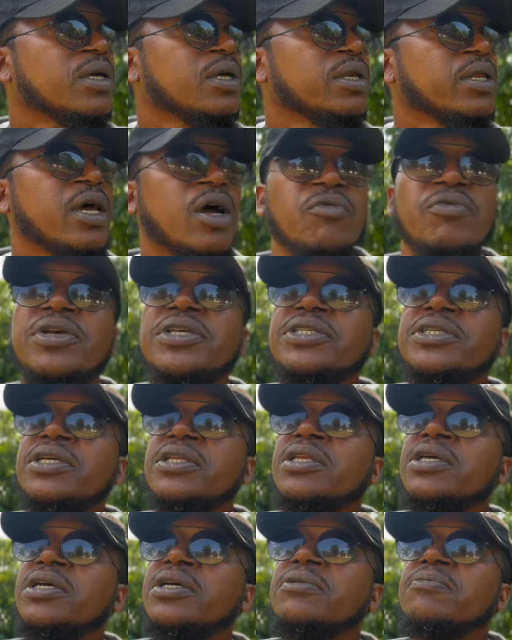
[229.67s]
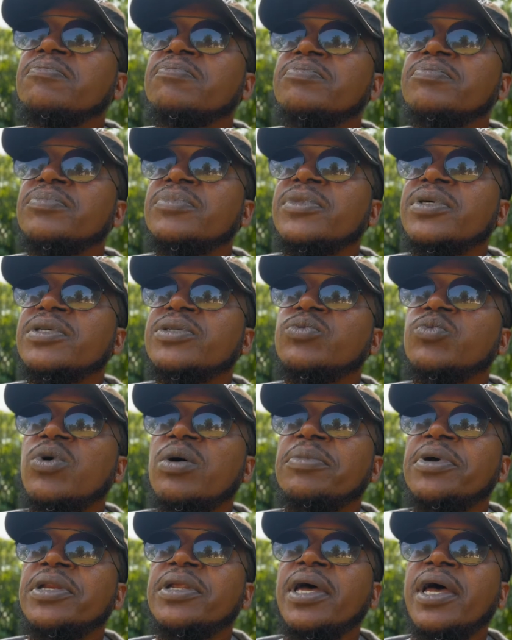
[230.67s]
Now, recently, this
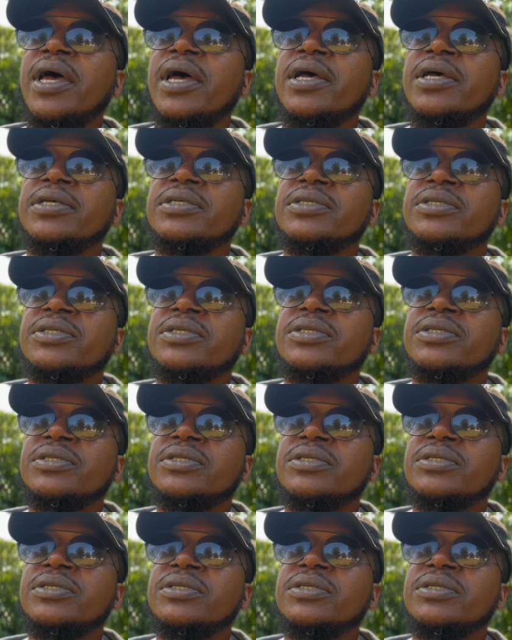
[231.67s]
woman has